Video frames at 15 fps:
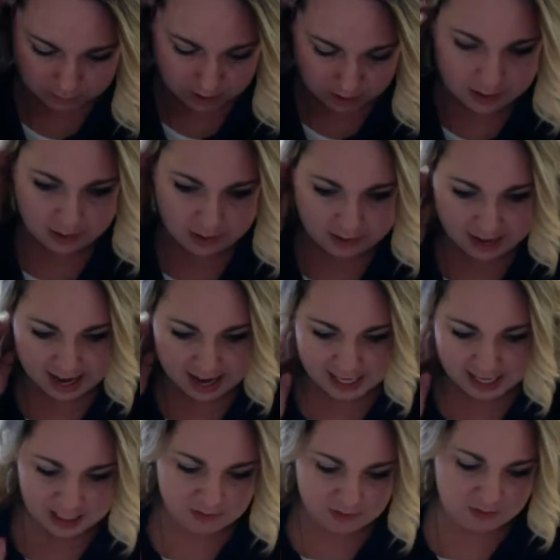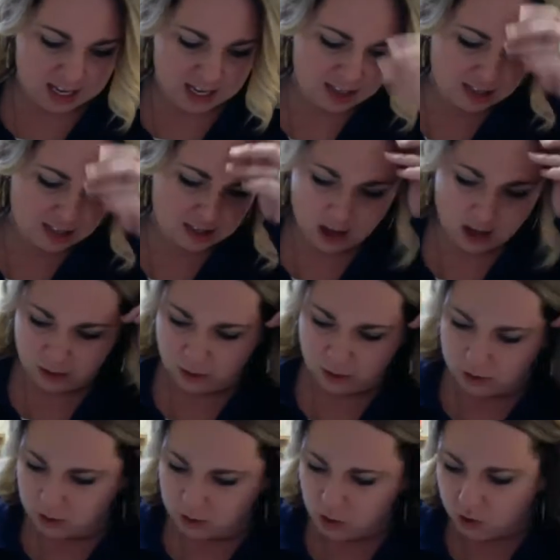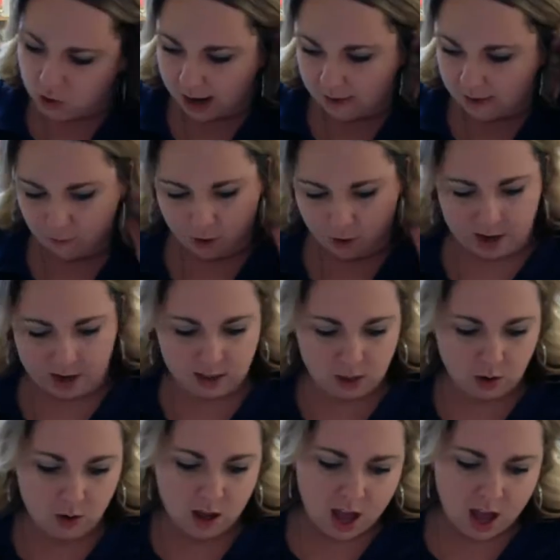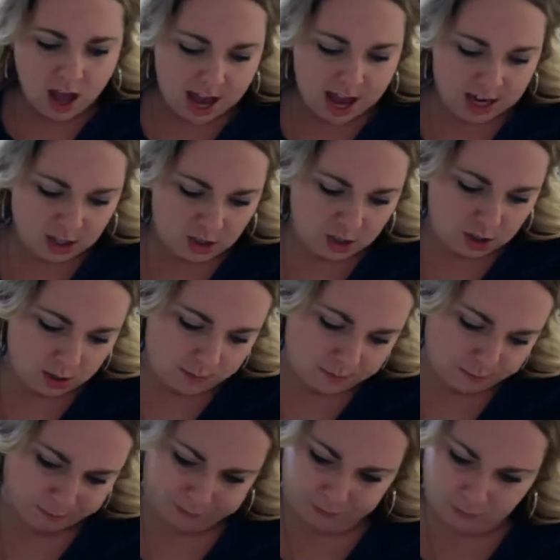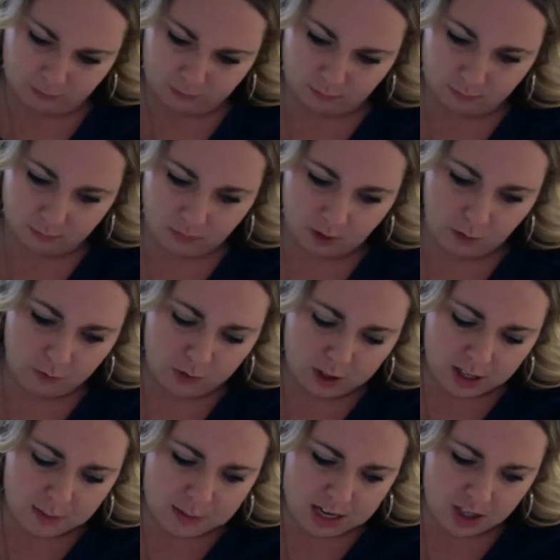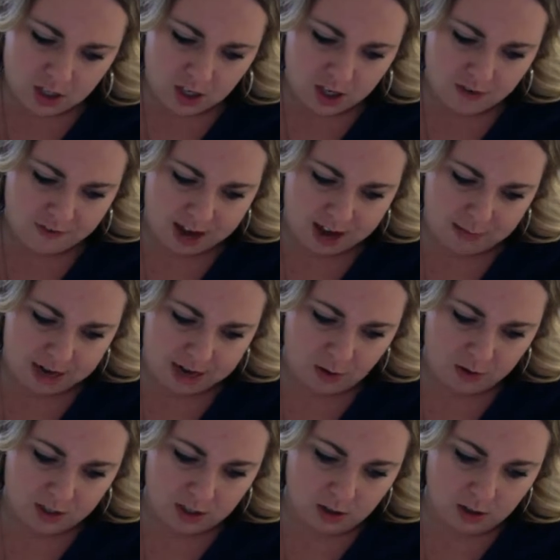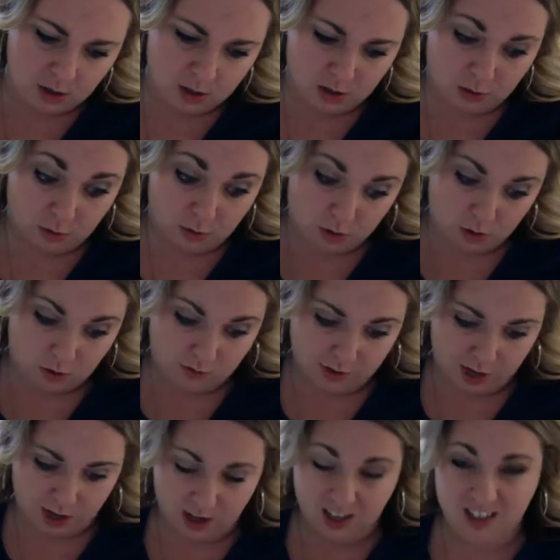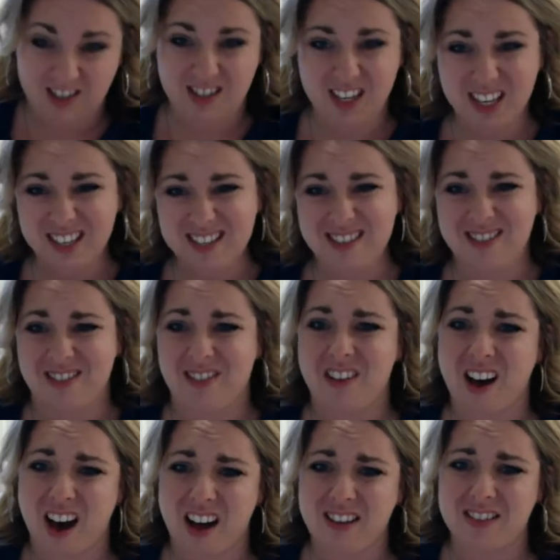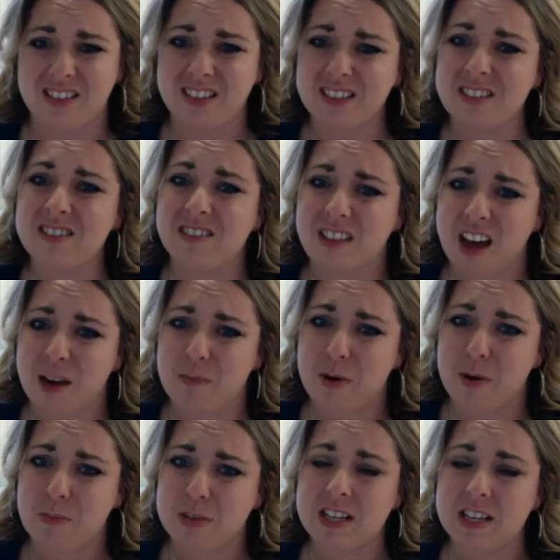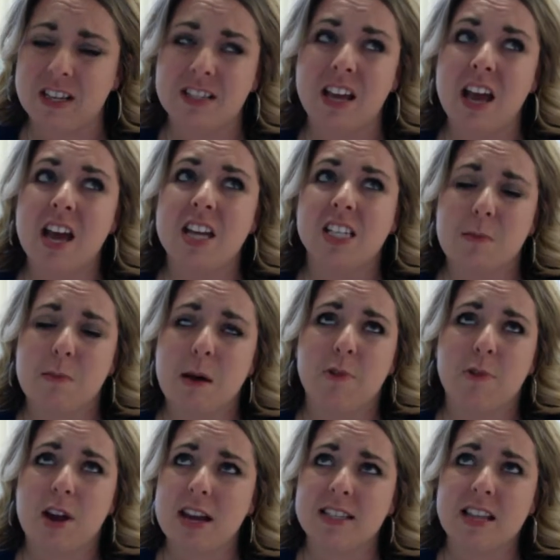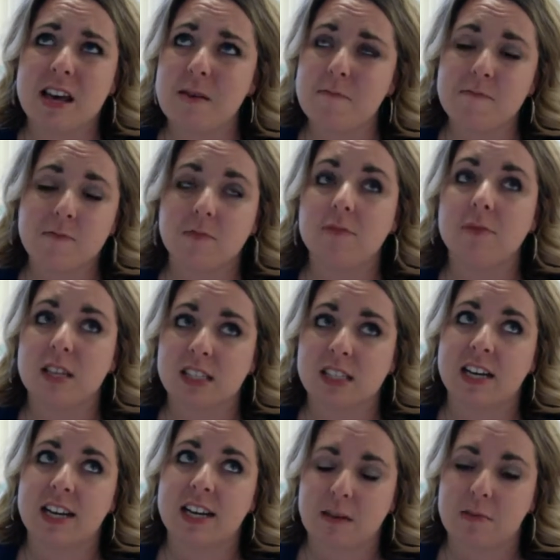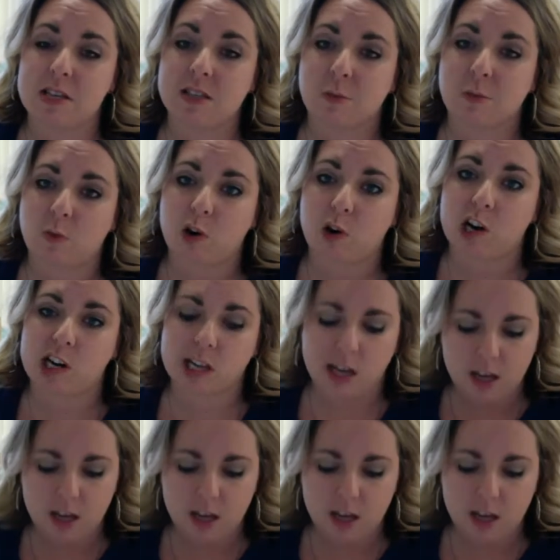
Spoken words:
in the class activities, although there's no grade for it. So I should really make sure to find my notes and look those over, because 6 is a lot. 6 is a lot of purposes. To memorize them is going to take me some work.